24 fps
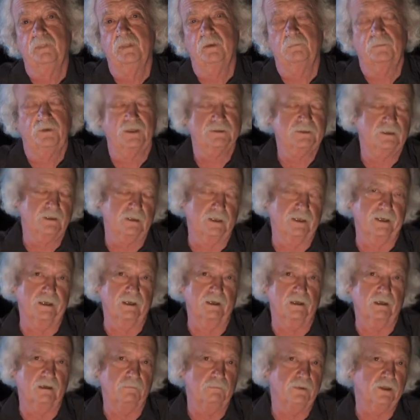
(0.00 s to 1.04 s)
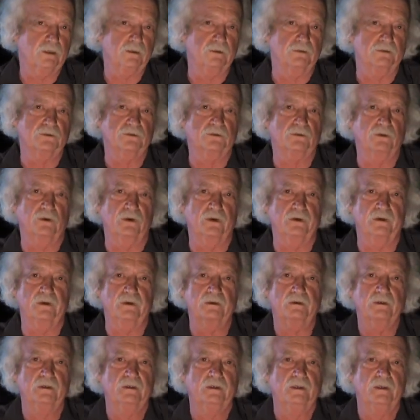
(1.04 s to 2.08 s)
Presently, a, a miller's
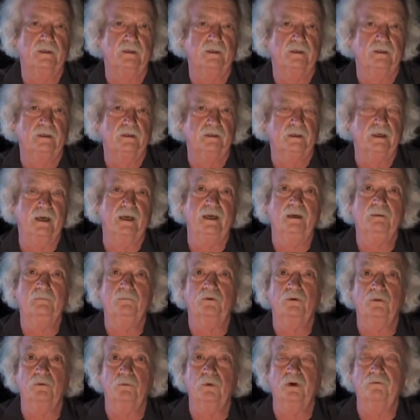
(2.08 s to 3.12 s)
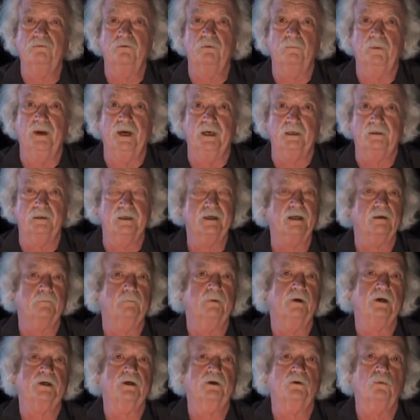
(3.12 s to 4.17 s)
daughter came to the riverbank to get a
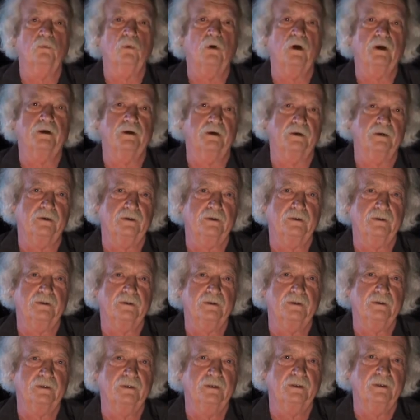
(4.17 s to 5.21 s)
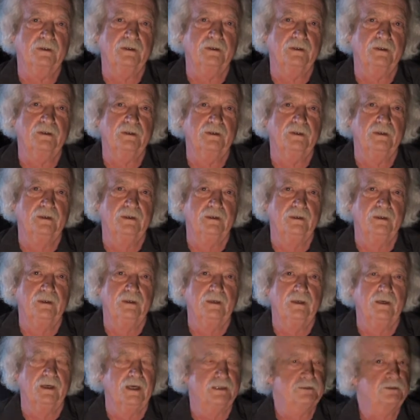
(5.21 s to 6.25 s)
bucket of water.
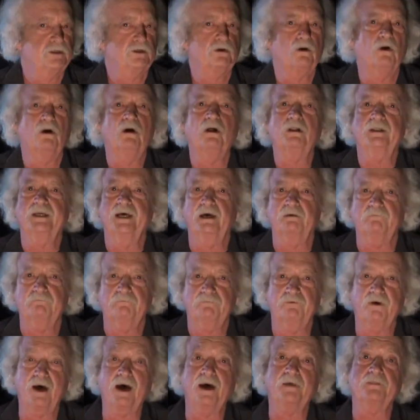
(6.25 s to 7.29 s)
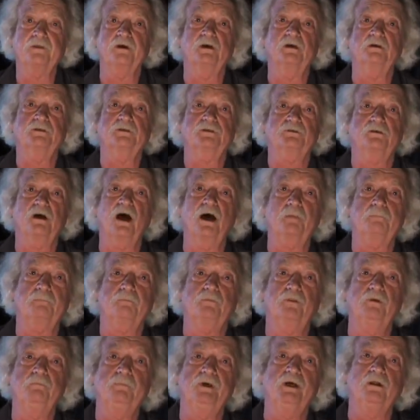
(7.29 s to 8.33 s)
And she called out, Father,
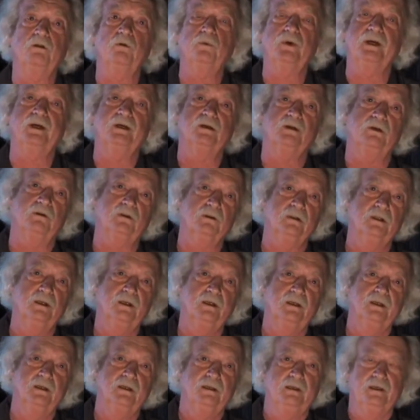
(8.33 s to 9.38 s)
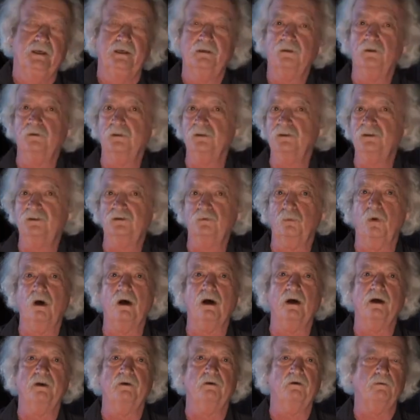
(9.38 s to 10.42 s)
stop the mill wheel. Either a
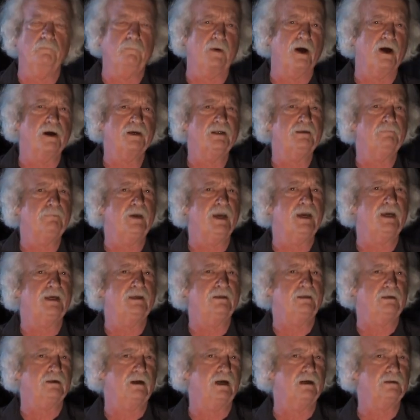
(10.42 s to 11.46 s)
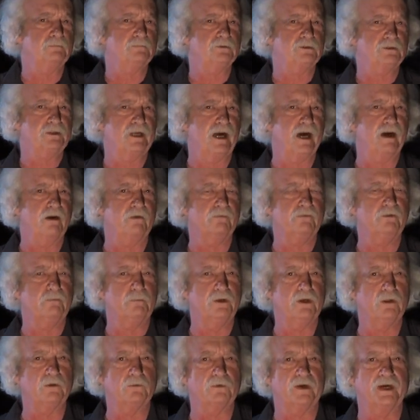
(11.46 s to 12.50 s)
swan or a bonny maid comes down the
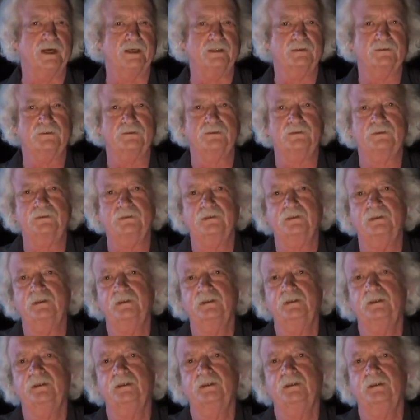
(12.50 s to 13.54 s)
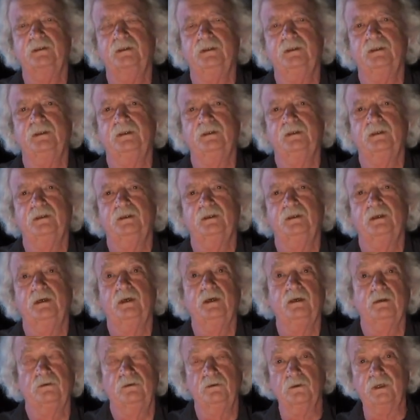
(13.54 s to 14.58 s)
mill race.
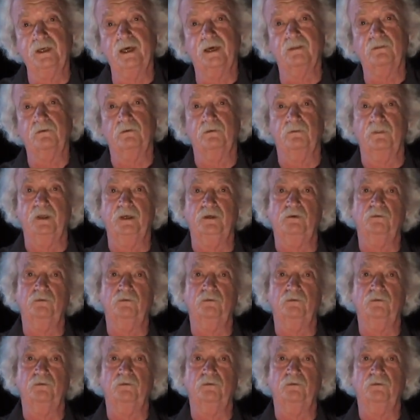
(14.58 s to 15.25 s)
Together they